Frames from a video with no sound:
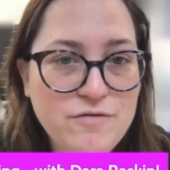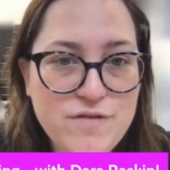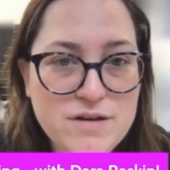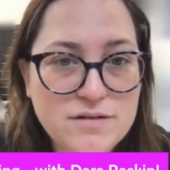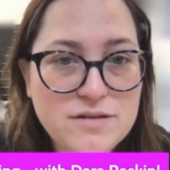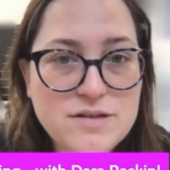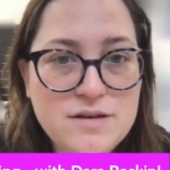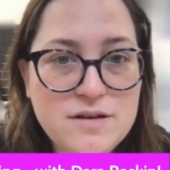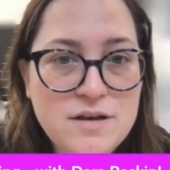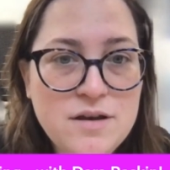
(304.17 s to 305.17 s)
field.
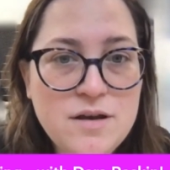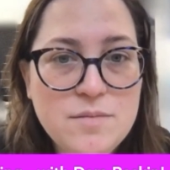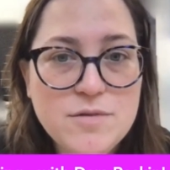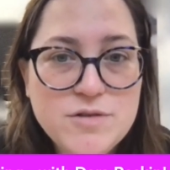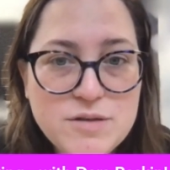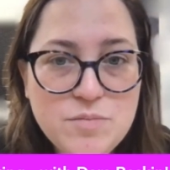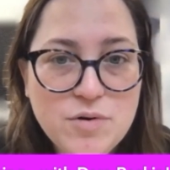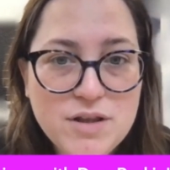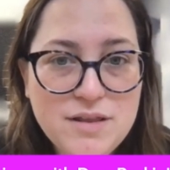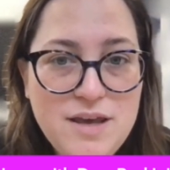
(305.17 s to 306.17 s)
Most
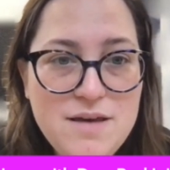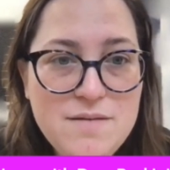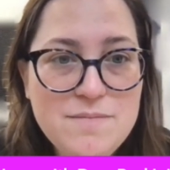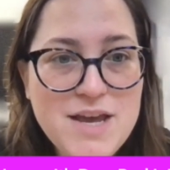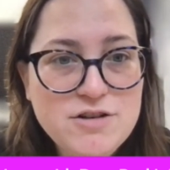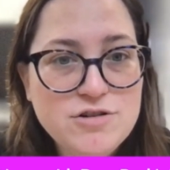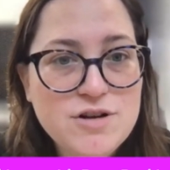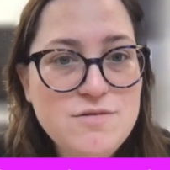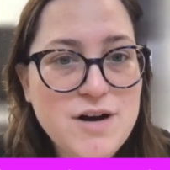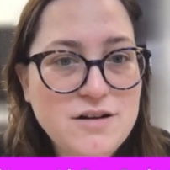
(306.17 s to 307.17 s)
importantly, make sure
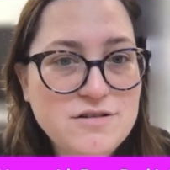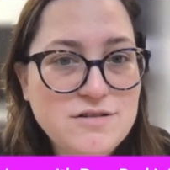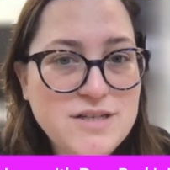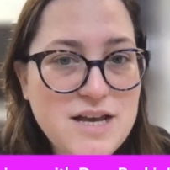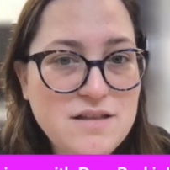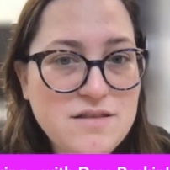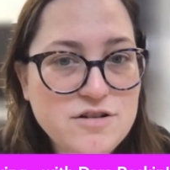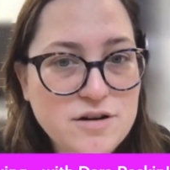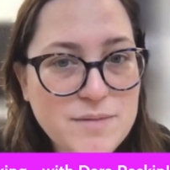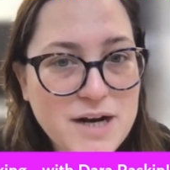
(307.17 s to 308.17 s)
you understand the
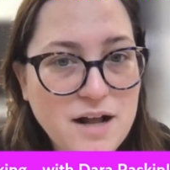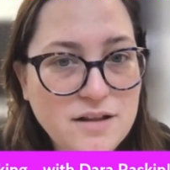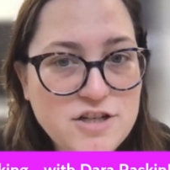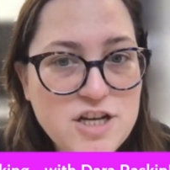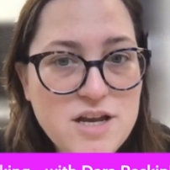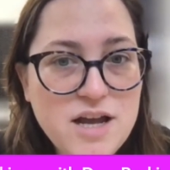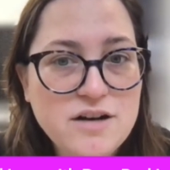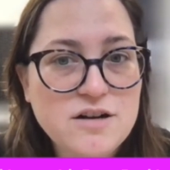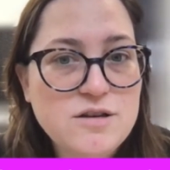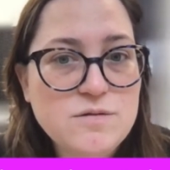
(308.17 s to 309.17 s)
terminology and
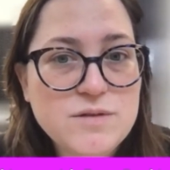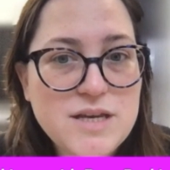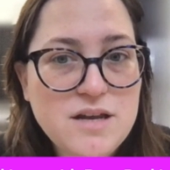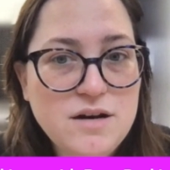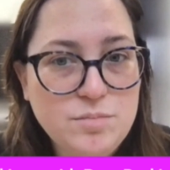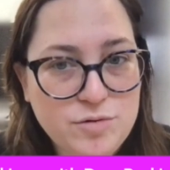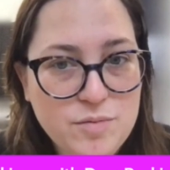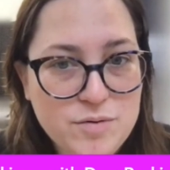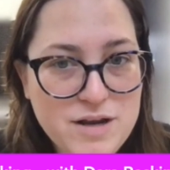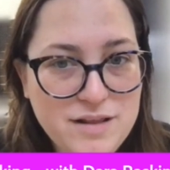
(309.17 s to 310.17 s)
are using it
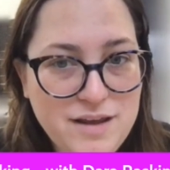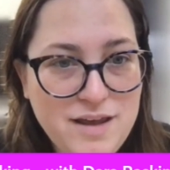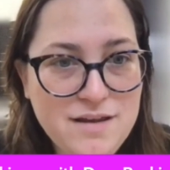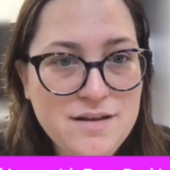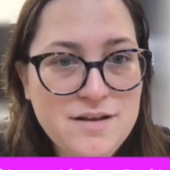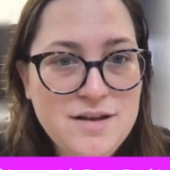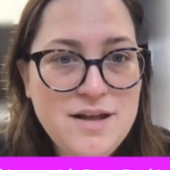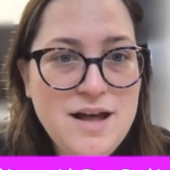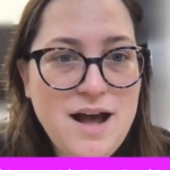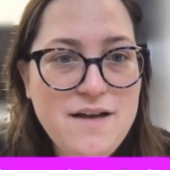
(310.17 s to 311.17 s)
appropriately.
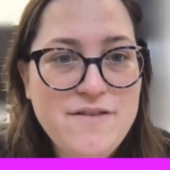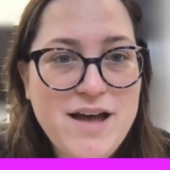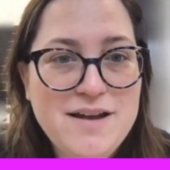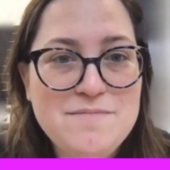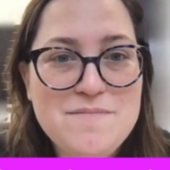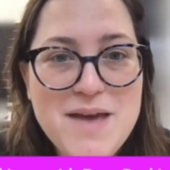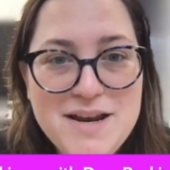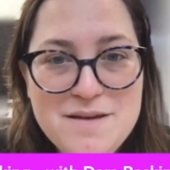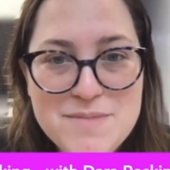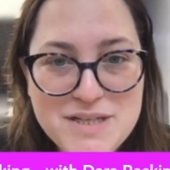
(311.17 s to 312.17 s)
I have had
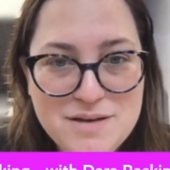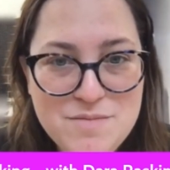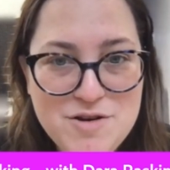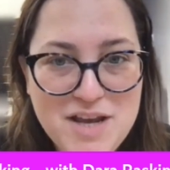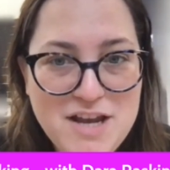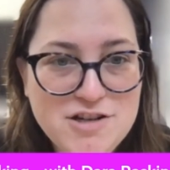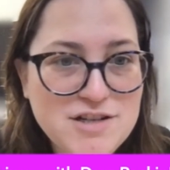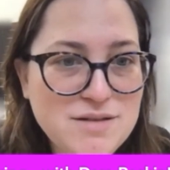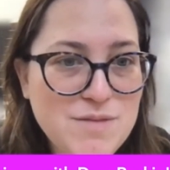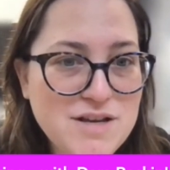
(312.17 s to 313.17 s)
many
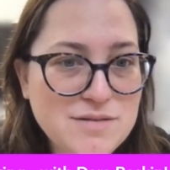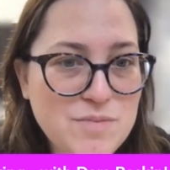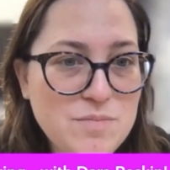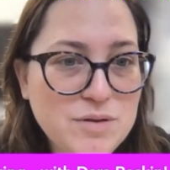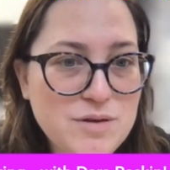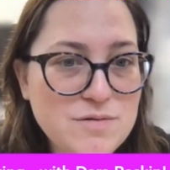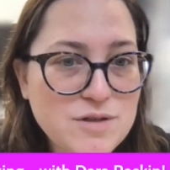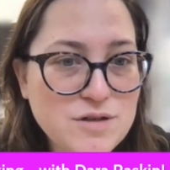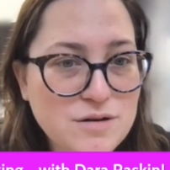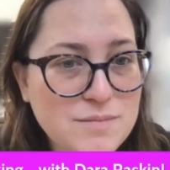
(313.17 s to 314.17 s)
miscommunications because people use
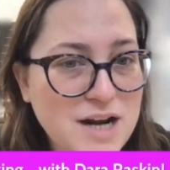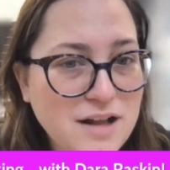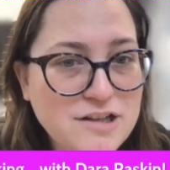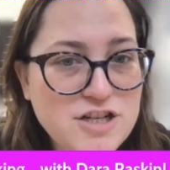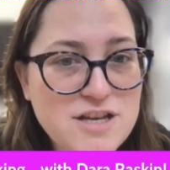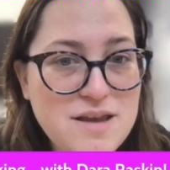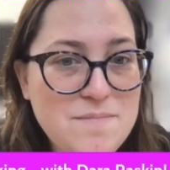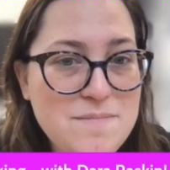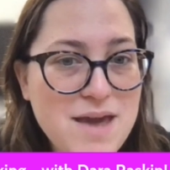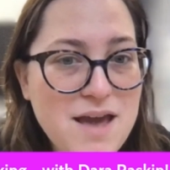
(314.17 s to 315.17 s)
terminology they
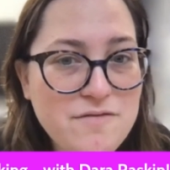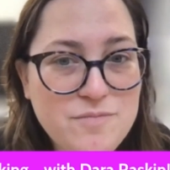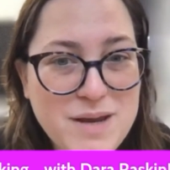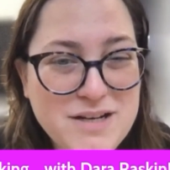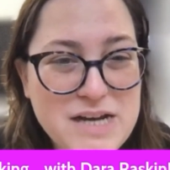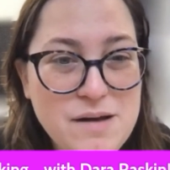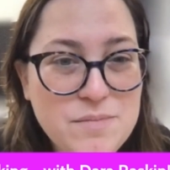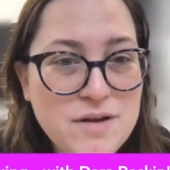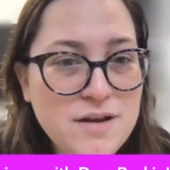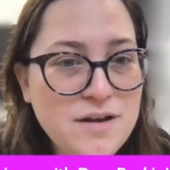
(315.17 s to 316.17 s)
may have picked up